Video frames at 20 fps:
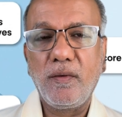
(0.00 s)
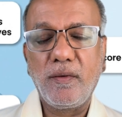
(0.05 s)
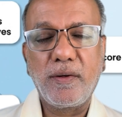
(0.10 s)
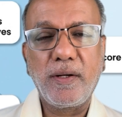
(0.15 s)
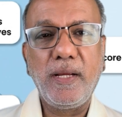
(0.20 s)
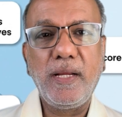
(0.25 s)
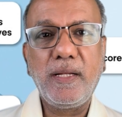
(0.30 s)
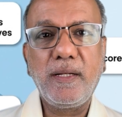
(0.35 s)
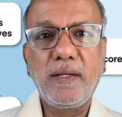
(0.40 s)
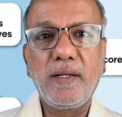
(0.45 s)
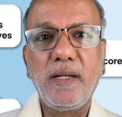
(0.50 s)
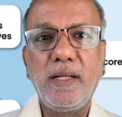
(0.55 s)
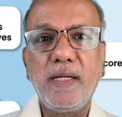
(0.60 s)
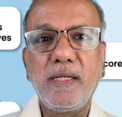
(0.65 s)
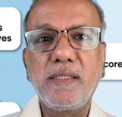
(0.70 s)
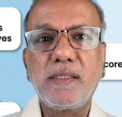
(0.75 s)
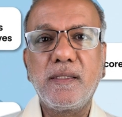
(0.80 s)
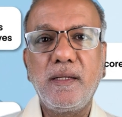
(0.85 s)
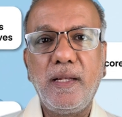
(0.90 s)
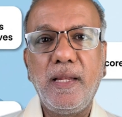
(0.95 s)
Great
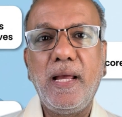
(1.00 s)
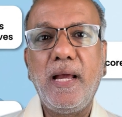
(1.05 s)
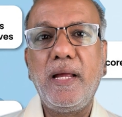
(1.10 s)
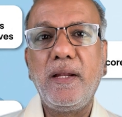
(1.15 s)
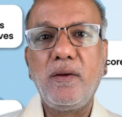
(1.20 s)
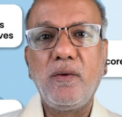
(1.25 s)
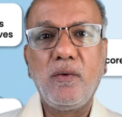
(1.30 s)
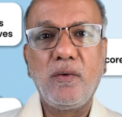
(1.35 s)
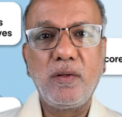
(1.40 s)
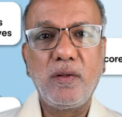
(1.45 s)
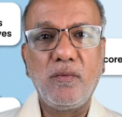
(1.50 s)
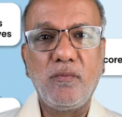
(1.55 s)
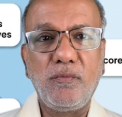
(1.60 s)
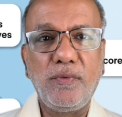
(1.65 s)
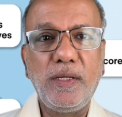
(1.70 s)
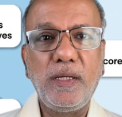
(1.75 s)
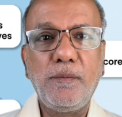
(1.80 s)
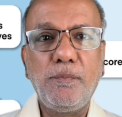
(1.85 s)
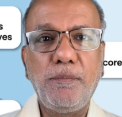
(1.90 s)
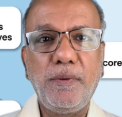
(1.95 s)
clicks land on a
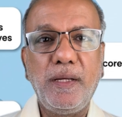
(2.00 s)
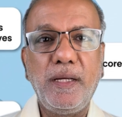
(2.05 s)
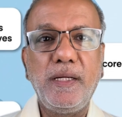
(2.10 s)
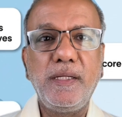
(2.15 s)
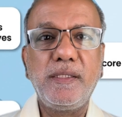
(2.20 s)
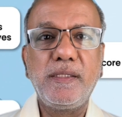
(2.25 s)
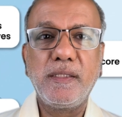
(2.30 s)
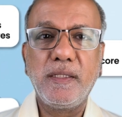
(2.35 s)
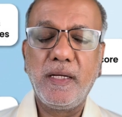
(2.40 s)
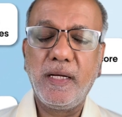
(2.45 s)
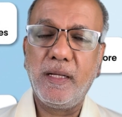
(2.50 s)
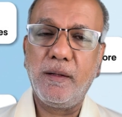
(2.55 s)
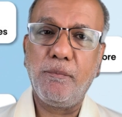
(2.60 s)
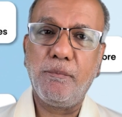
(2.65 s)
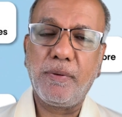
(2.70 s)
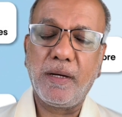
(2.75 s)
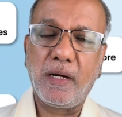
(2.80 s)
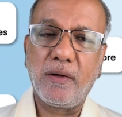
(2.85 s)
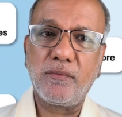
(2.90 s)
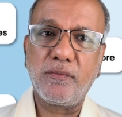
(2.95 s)
weak page
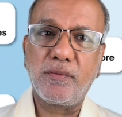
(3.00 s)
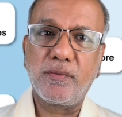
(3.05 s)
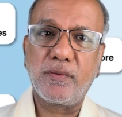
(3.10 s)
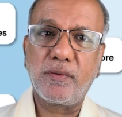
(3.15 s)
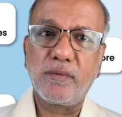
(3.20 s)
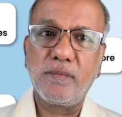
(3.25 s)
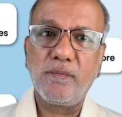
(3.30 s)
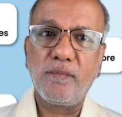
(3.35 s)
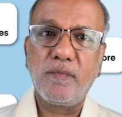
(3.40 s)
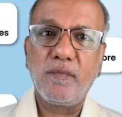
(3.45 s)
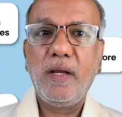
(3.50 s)
and bounce.